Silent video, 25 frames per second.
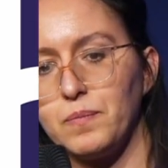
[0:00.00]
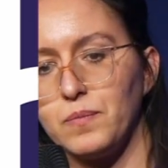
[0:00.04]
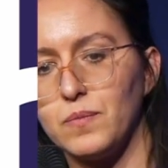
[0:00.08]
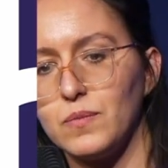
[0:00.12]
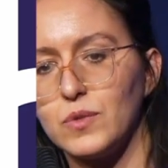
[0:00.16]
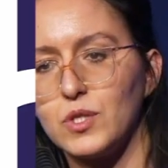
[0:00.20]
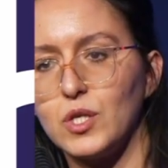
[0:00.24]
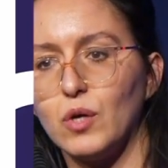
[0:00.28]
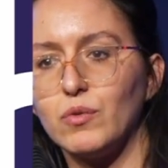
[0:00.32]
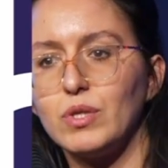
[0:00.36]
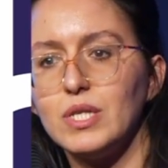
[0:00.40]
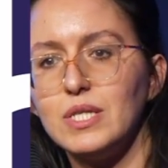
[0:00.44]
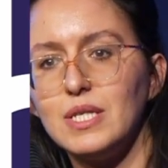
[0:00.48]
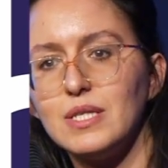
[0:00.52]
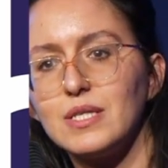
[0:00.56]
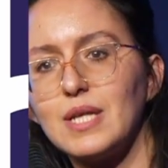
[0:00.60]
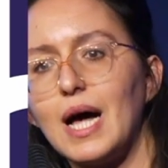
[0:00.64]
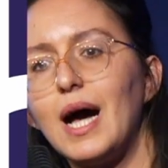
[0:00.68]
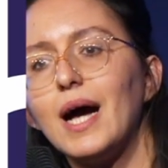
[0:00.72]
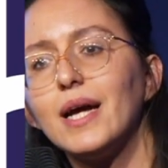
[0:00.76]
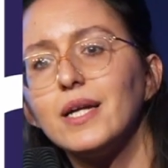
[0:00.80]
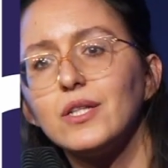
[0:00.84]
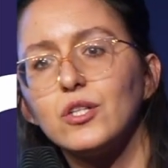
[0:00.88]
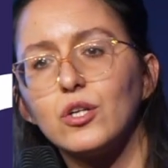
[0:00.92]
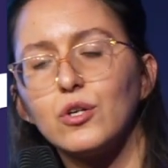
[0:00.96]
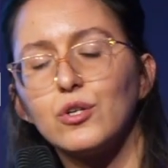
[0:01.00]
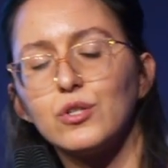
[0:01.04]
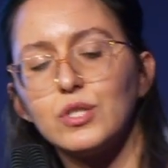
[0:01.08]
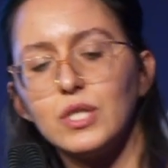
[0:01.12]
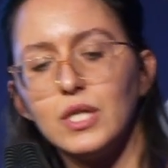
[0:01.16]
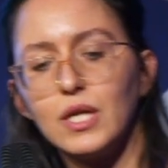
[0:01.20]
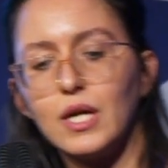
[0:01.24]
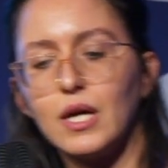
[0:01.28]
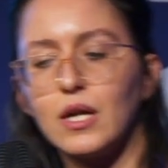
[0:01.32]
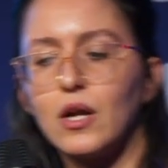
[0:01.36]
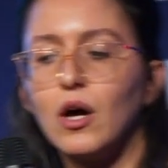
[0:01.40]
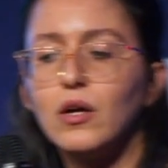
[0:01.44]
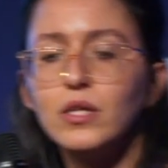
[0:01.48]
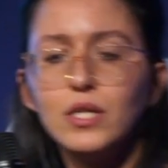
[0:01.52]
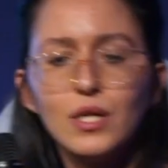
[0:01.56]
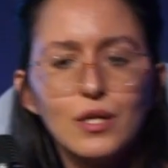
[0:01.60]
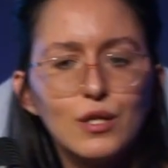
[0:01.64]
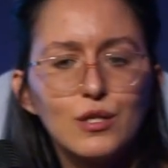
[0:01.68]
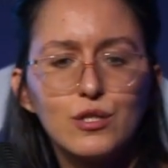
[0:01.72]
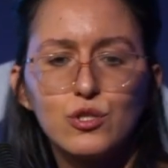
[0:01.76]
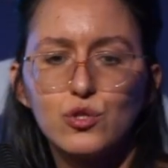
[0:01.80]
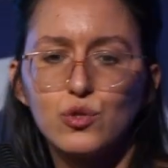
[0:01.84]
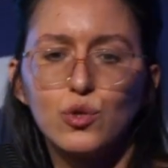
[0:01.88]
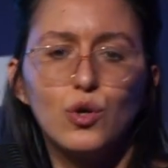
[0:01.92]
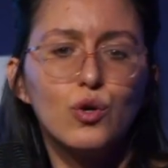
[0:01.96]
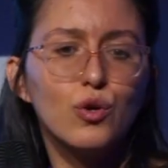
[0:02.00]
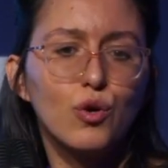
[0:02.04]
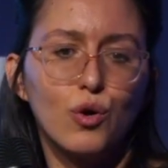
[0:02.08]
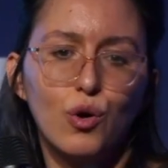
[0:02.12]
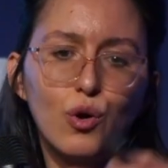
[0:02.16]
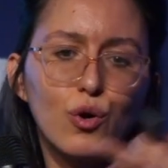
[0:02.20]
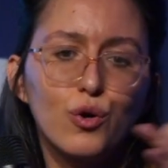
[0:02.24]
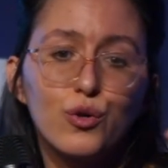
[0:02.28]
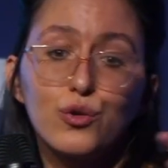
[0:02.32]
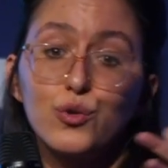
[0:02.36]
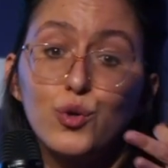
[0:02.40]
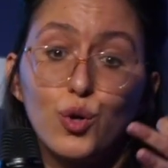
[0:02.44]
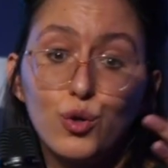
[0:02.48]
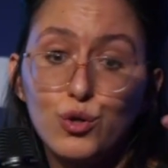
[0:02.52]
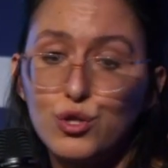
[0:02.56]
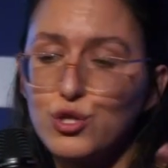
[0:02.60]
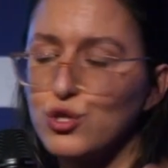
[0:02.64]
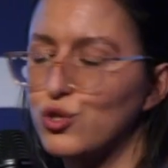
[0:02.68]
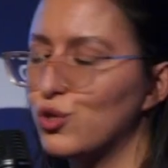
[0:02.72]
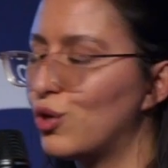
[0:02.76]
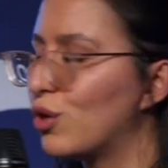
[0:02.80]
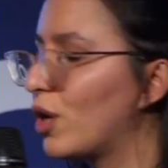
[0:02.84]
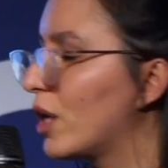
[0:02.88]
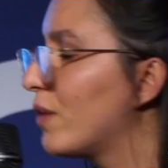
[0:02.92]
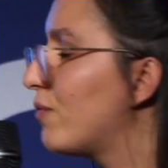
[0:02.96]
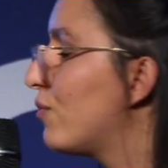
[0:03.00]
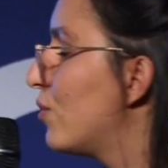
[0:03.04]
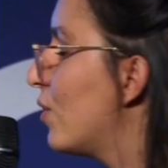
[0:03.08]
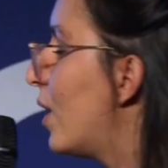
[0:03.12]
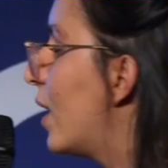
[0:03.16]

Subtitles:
So this is either the Canonical store or your store if you are